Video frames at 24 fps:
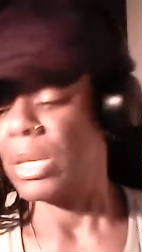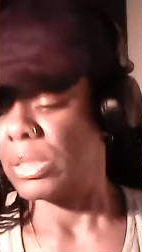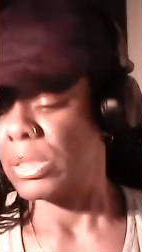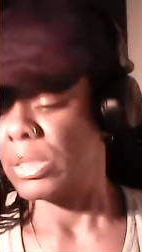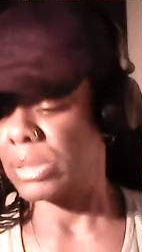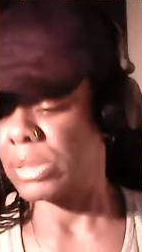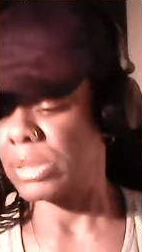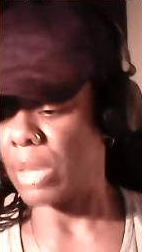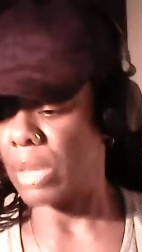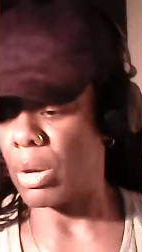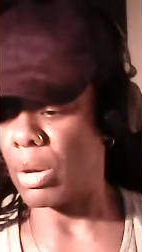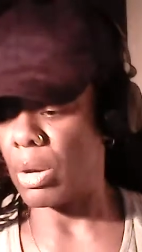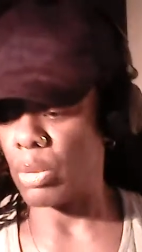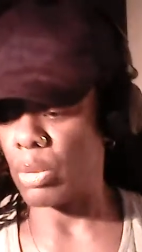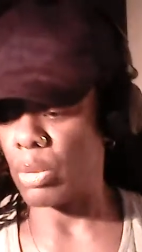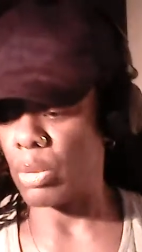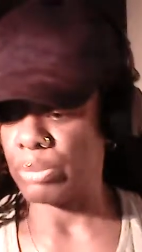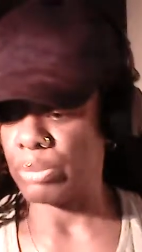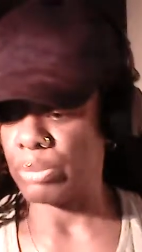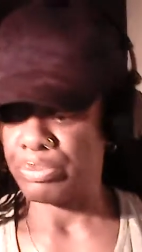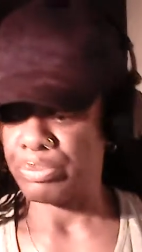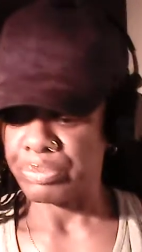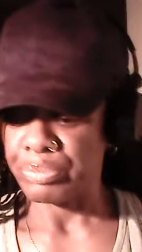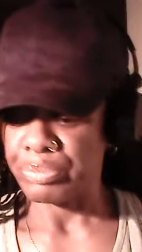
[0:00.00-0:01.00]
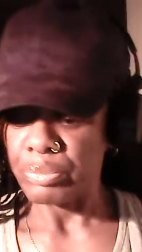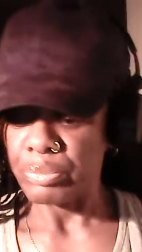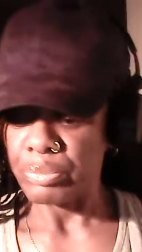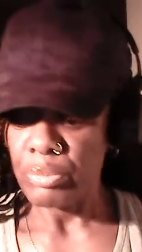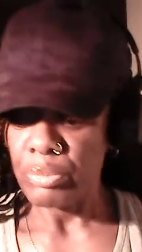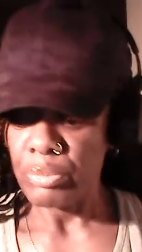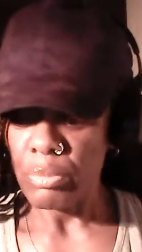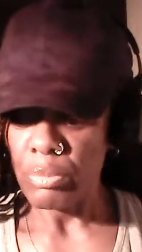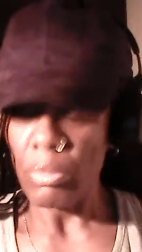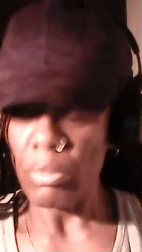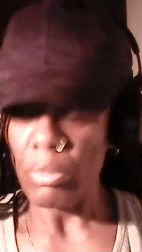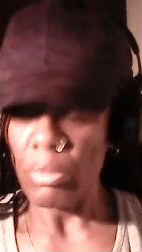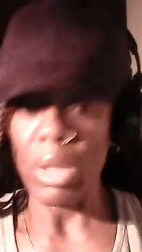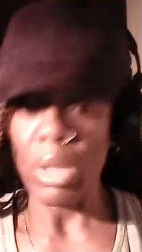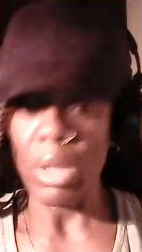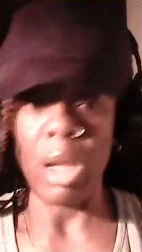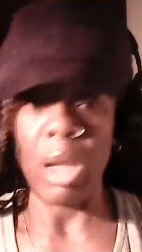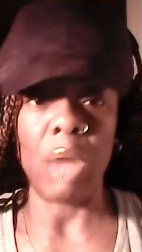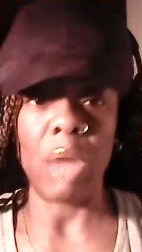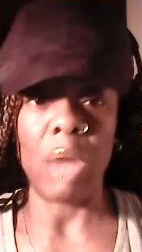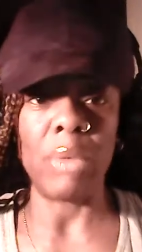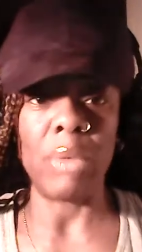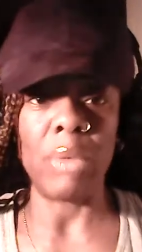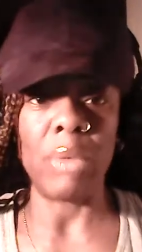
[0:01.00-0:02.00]
So
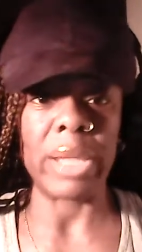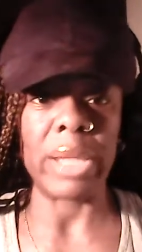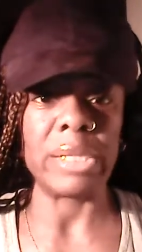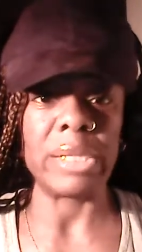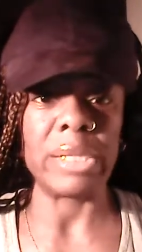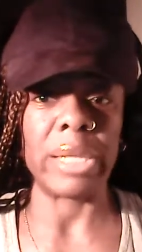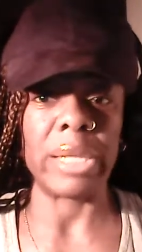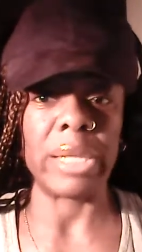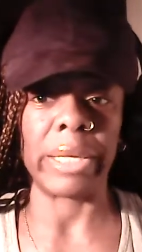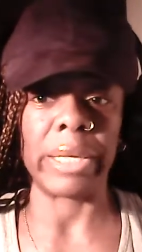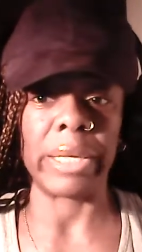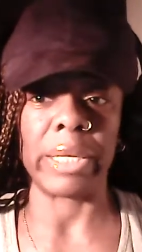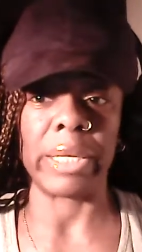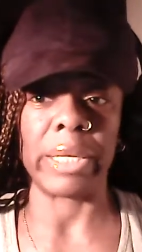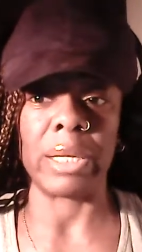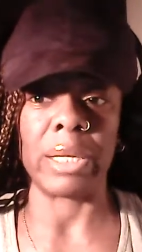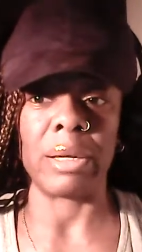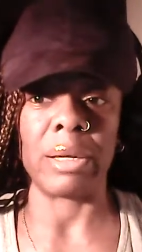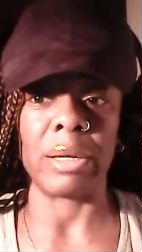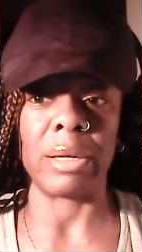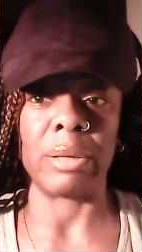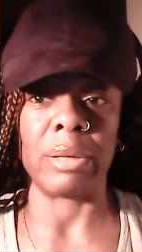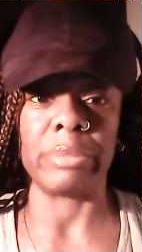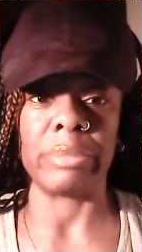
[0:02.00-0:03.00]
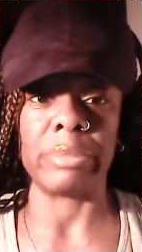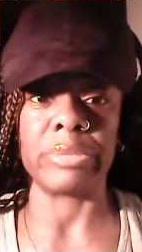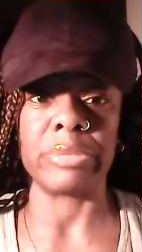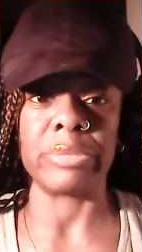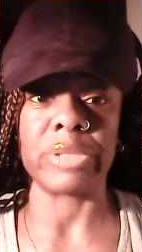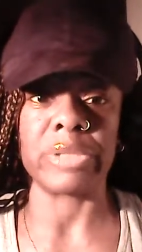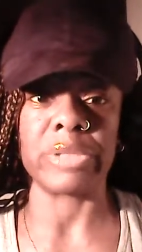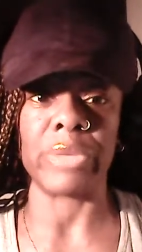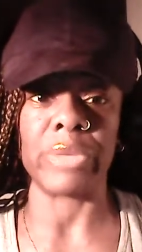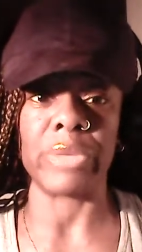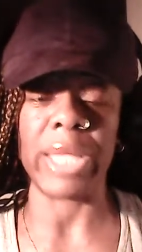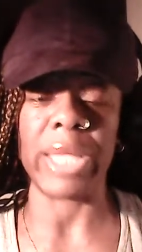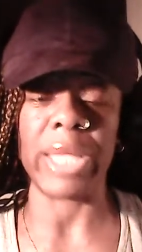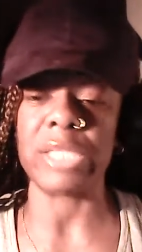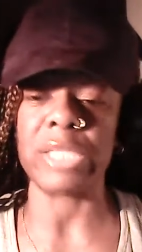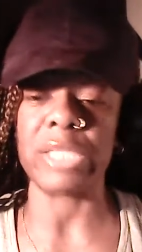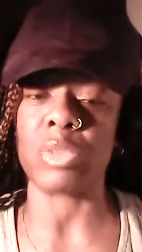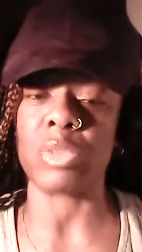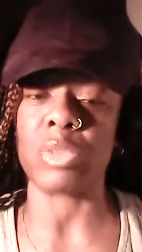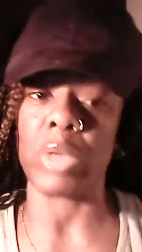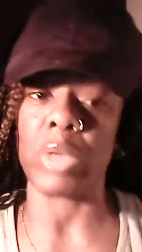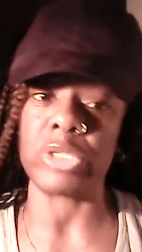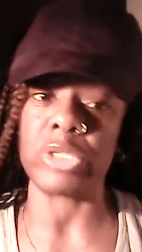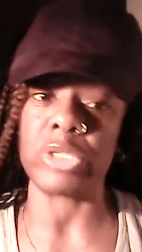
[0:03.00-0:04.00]
all right, and so that is
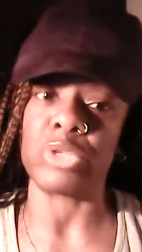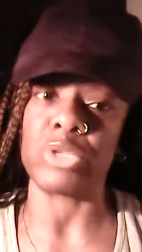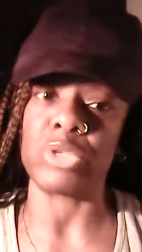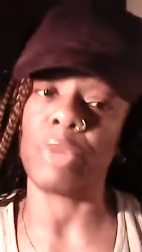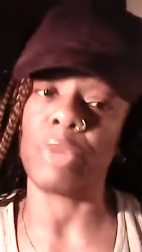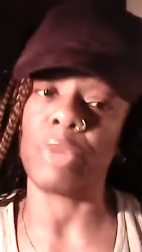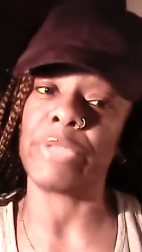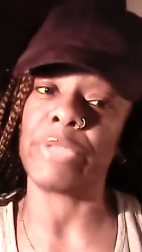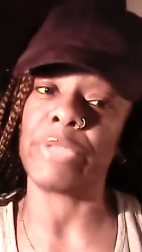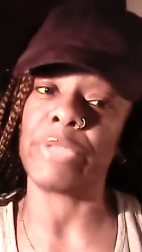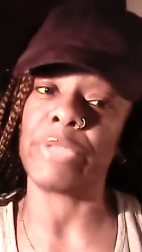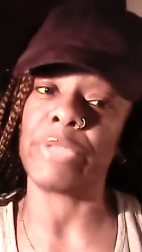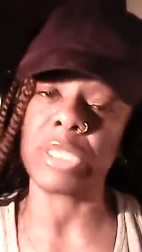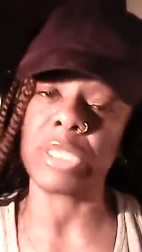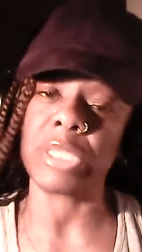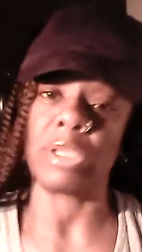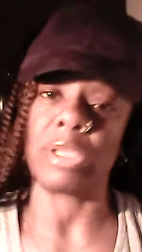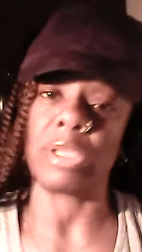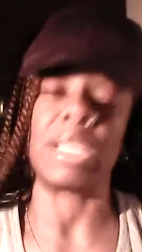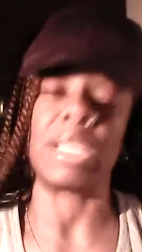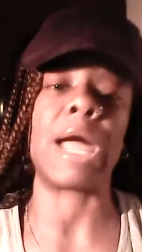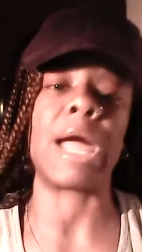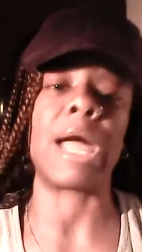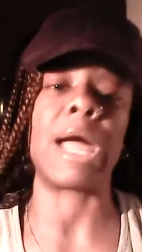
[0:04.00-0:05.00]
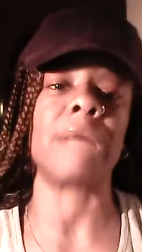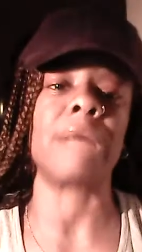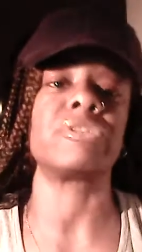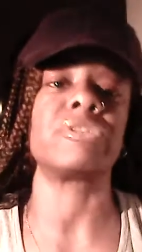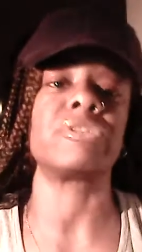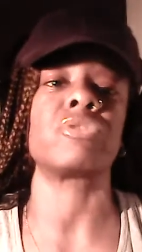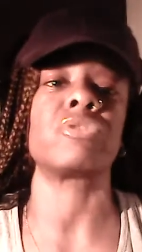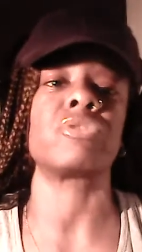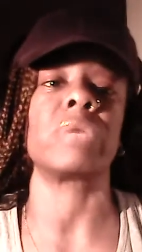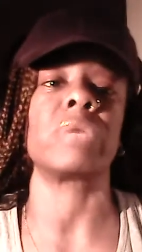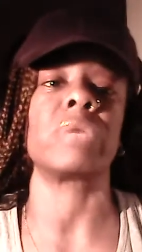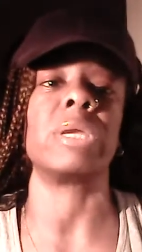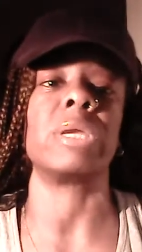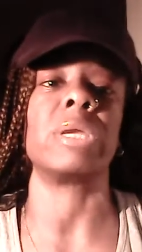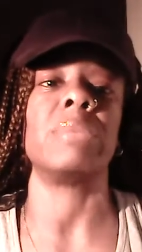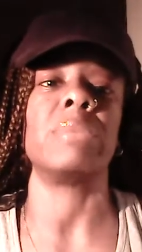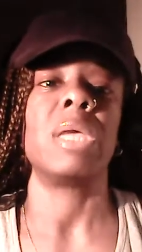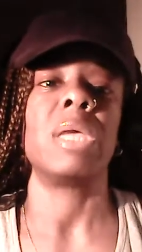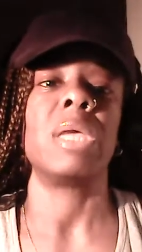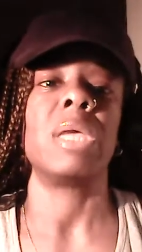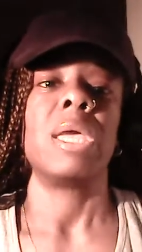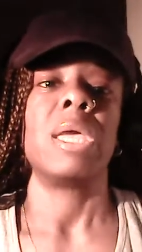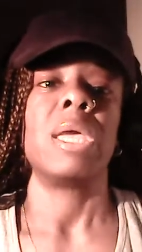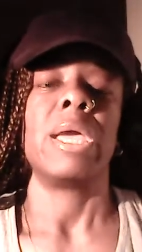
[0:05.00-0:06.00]
going to do it for this here live stream.
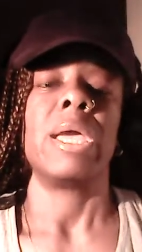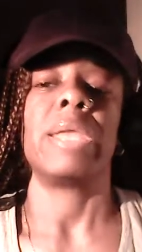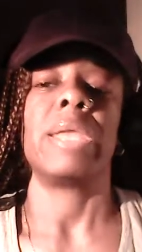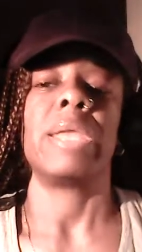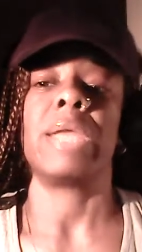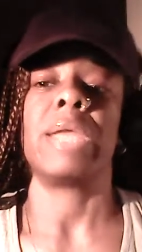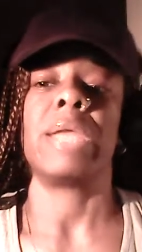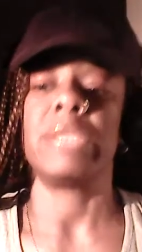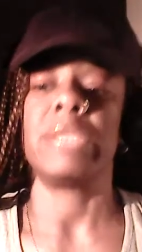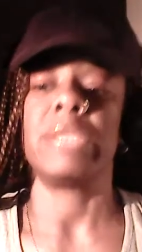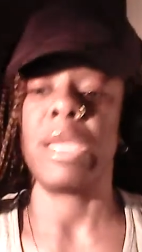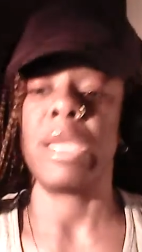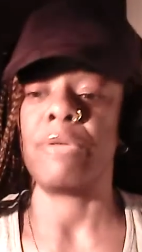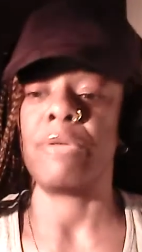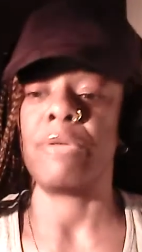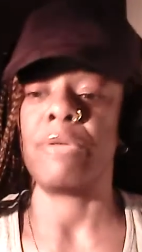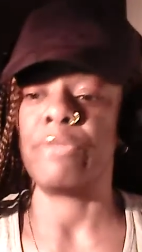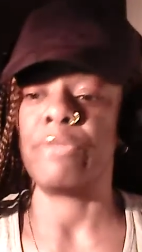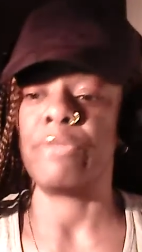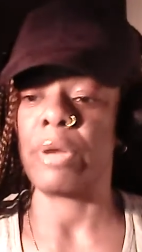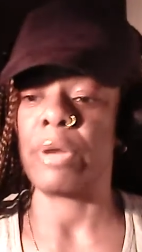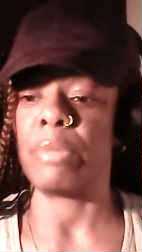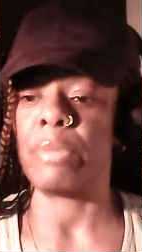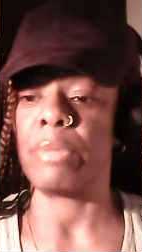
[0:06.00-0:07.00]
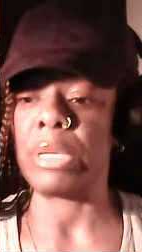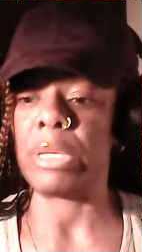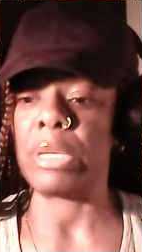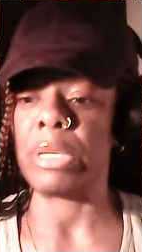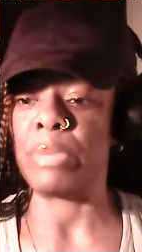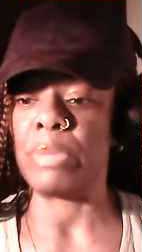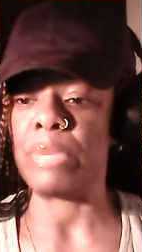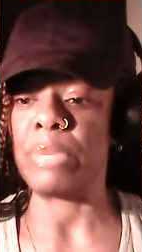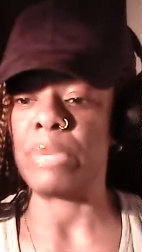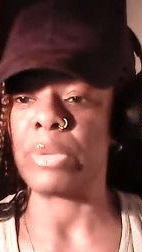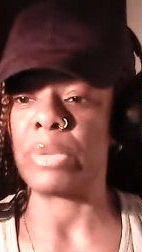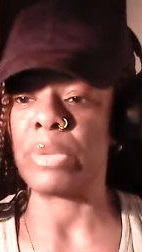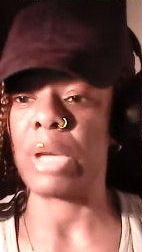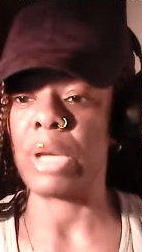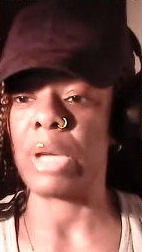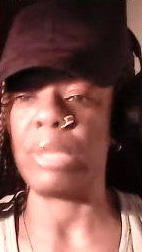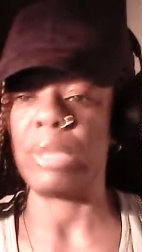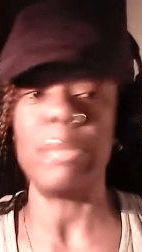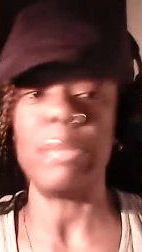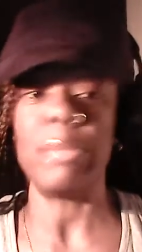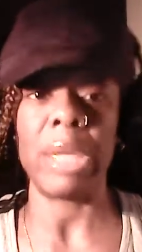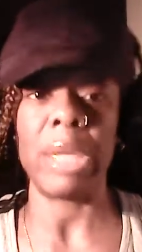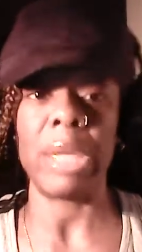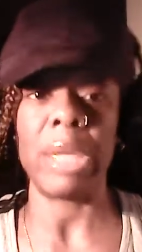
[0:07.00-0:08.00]
And I didn't have very many people come
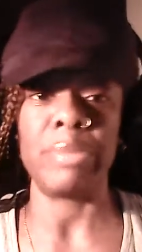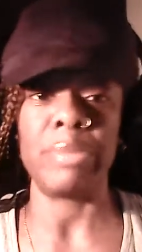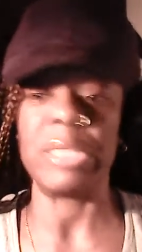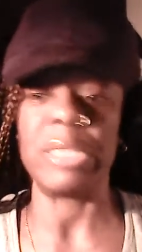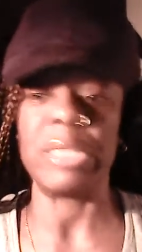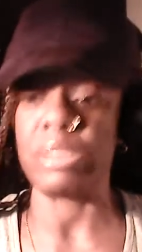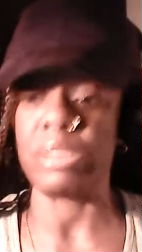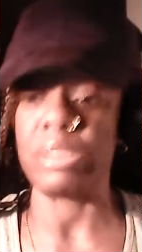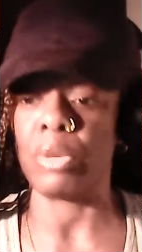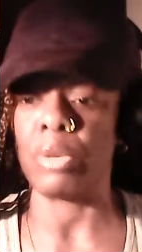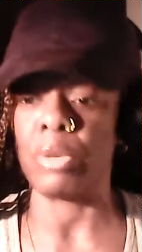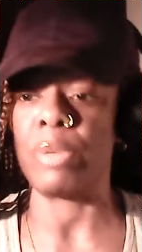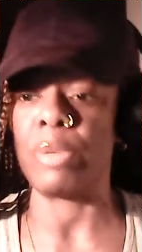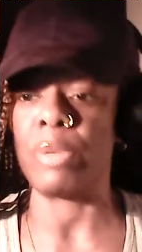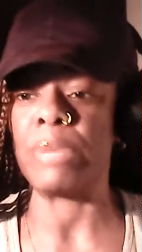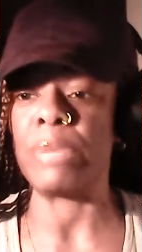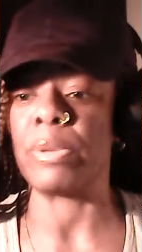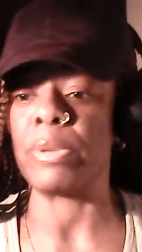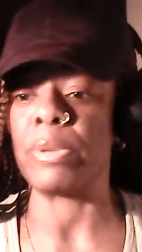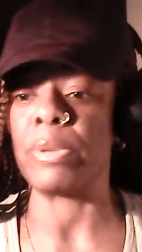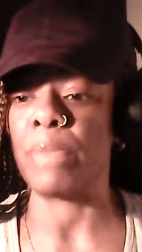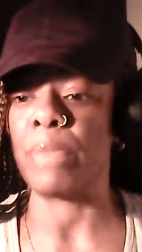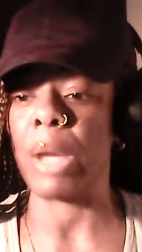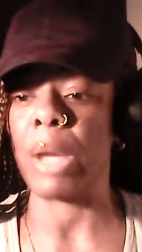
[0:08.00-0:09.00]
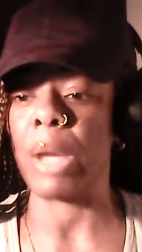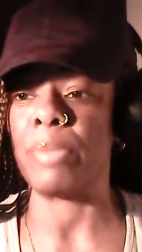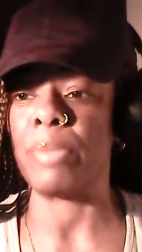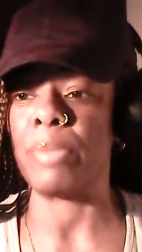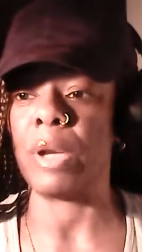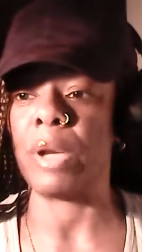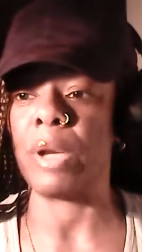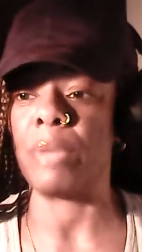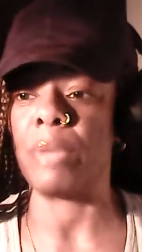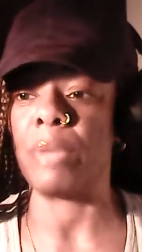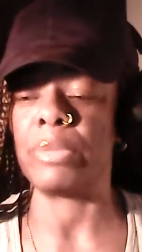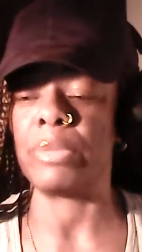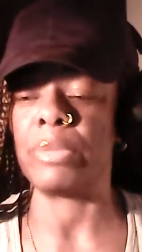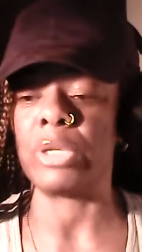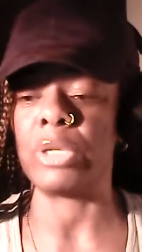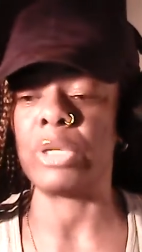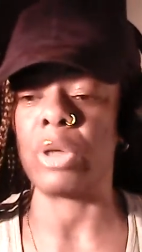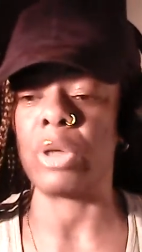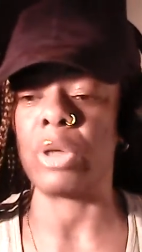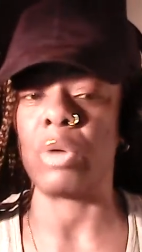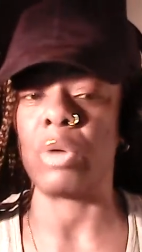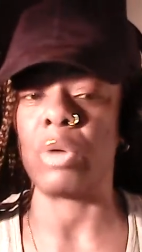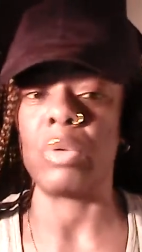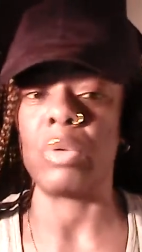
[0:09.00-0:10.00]
in. It might be some more people to pop up, in
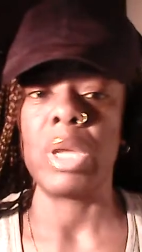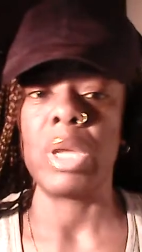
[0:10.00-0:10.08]
a